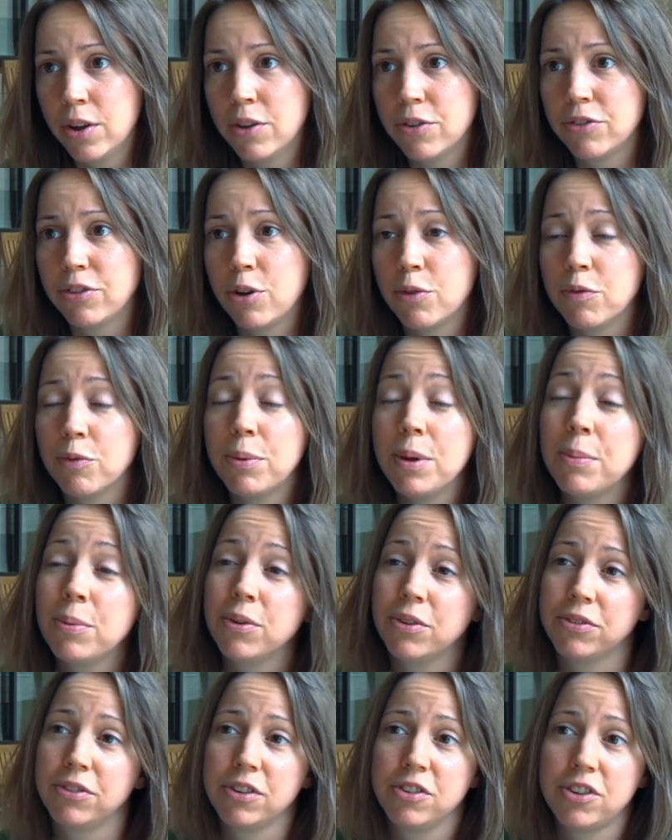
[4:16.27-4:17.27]
So for people
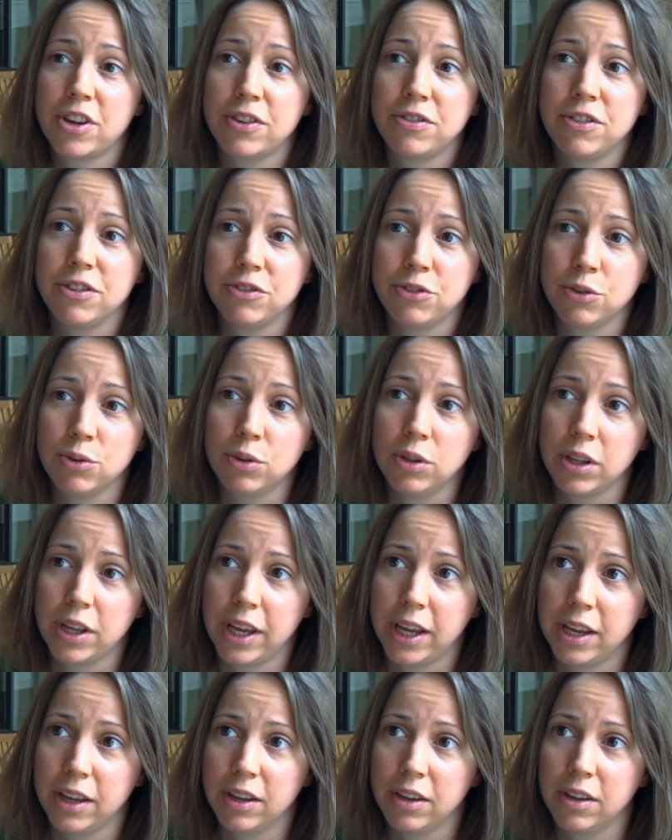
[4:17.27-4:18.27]
to suggest that
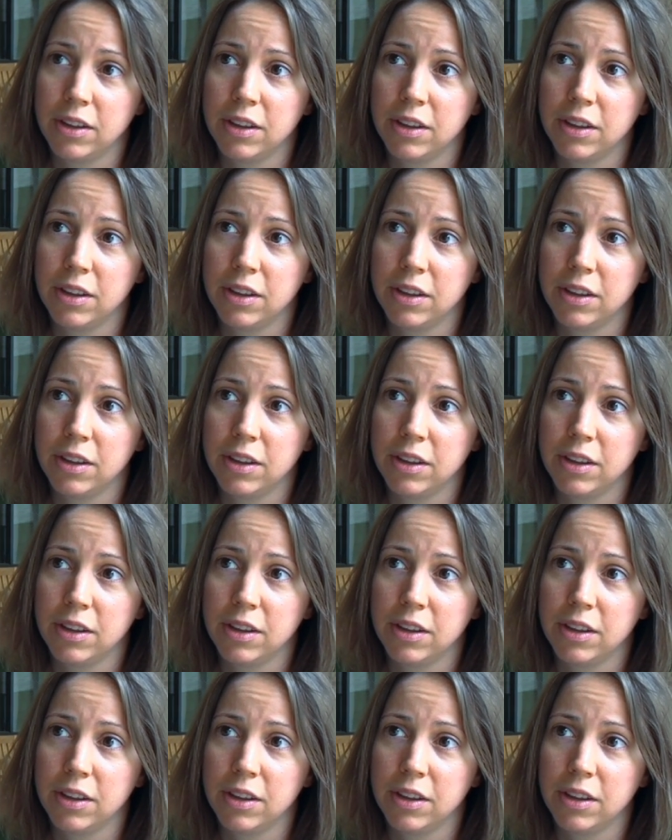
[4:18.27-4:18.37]
doodling